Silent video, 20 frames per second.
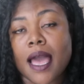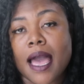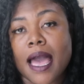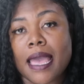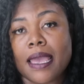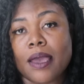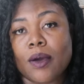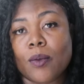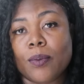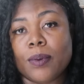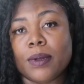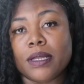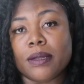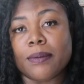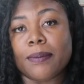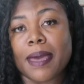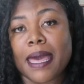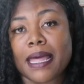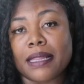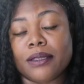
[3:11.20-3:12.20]
I opened
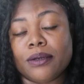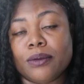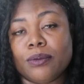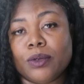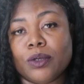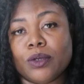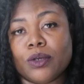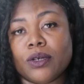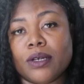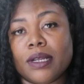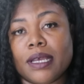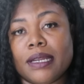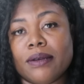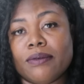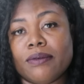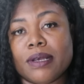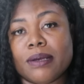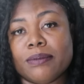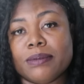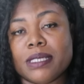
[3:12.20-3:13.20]
the bathroom door
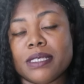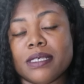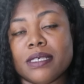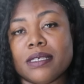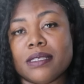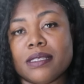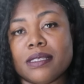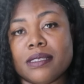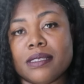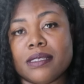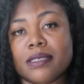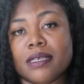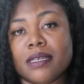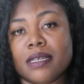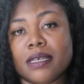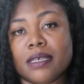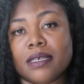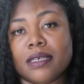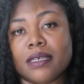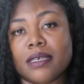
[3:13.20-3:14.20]
and Ramsey is
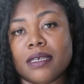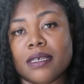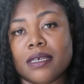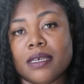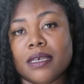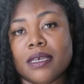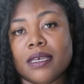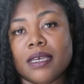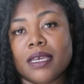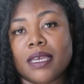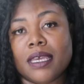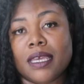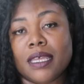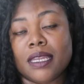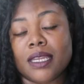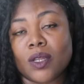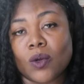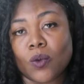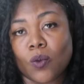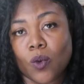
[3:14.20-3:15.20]
sitting
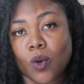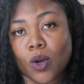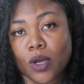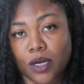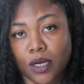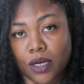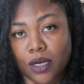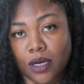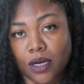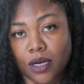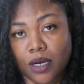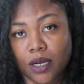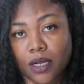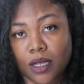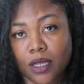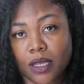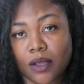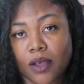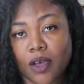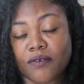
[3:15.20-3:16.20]
in the water
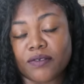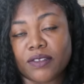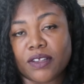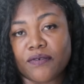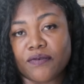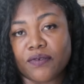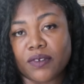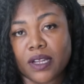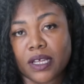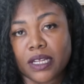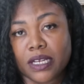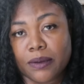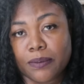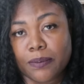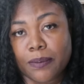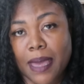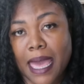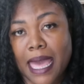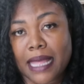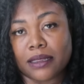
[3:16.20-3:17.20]
of the
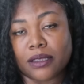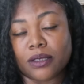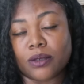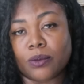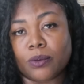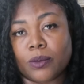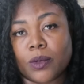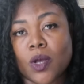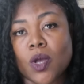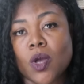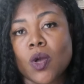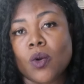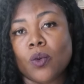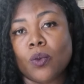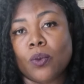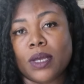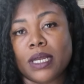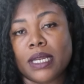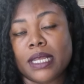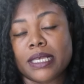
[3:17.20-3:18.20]
flooded bathroom
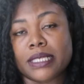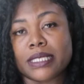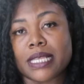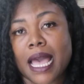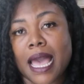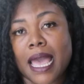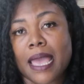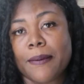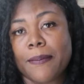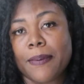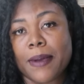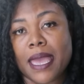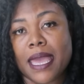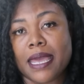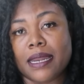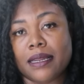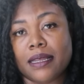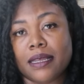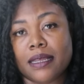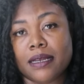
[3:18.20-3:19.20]
with his
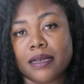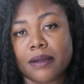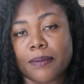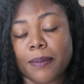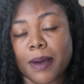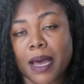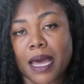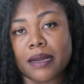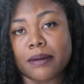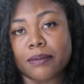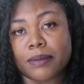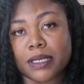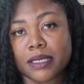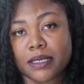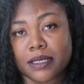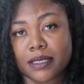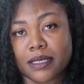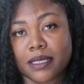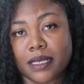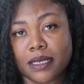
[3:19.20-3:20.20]
iPad in the bottom of
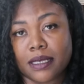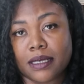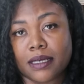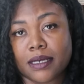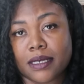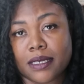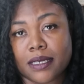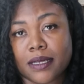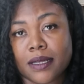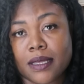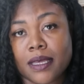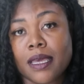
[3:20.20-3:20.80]
the sink.